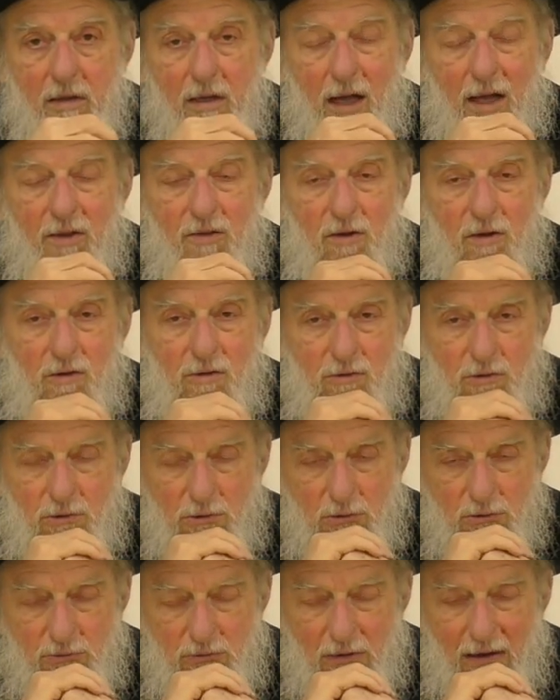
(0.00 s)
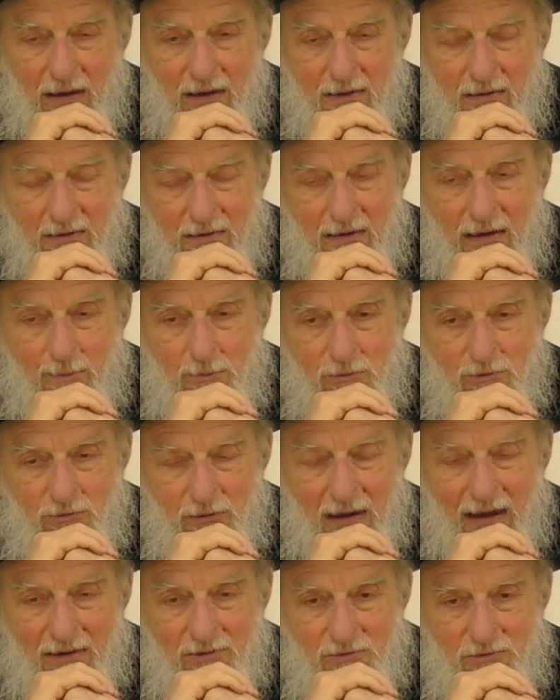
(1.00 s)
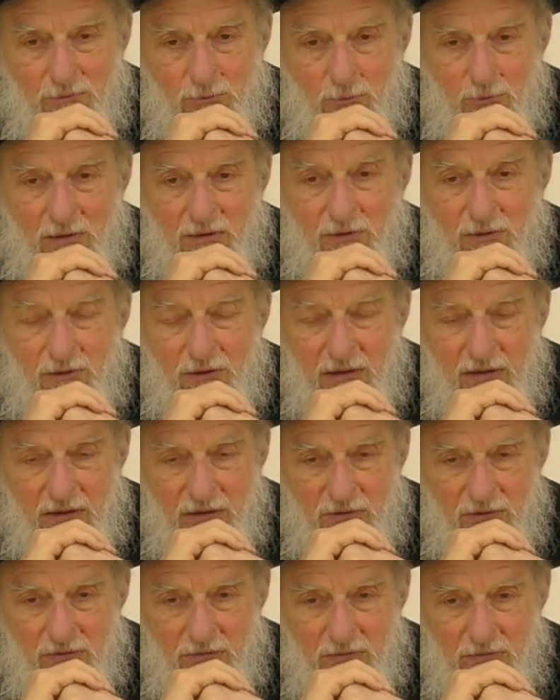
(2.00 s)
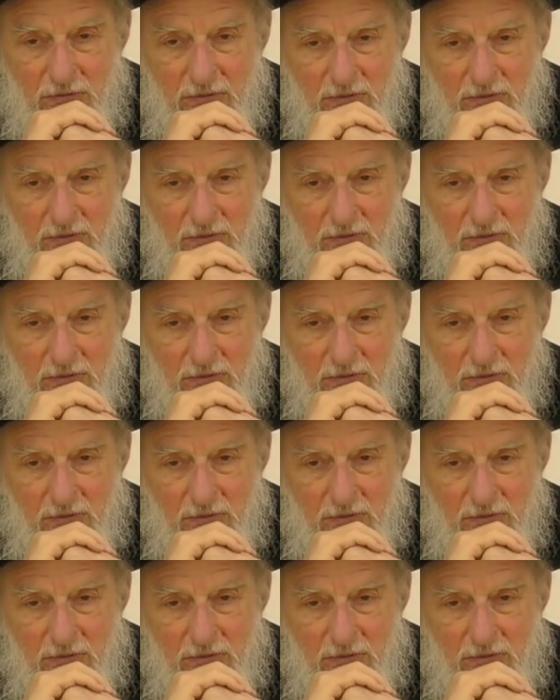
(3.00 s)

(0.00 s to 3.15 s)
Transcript: and the internal camera tracks what he thinks,